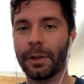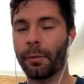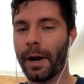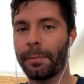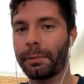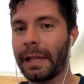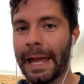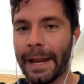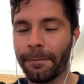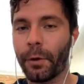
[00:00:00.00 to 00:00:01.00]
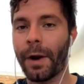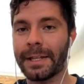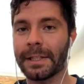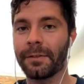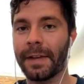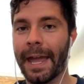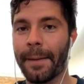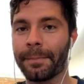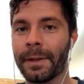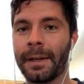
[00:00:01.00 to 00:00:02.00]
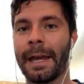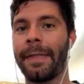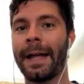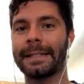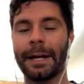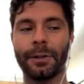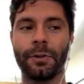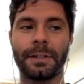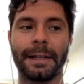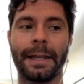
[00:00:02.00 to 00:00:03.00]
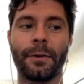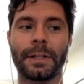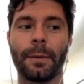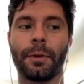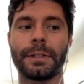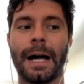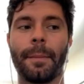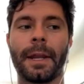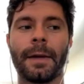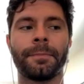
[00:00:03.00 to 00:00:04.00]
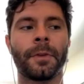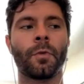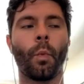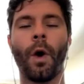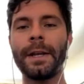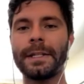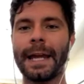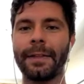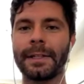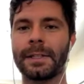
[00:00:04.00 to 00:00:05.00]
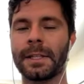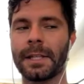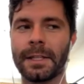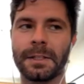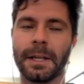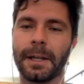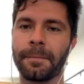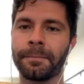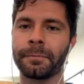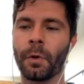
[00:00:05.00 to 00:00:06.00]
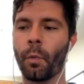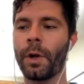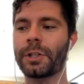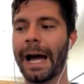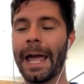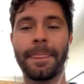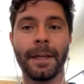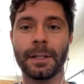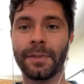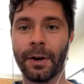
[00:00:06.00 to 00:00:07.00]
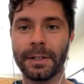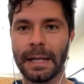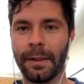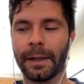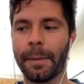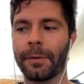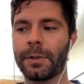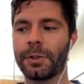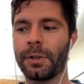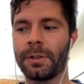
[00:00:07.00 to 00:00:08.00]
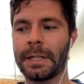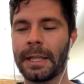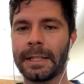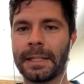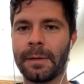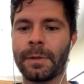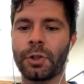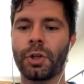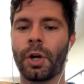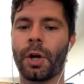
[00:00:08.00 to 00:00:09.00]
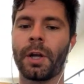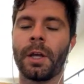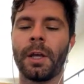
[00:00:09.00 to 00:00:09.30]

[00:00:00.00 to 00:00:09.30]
the play for the rest of the game. And that's how UCLA was able to dominate. One telling statistic, which I think is very telling about this UCLA team this year,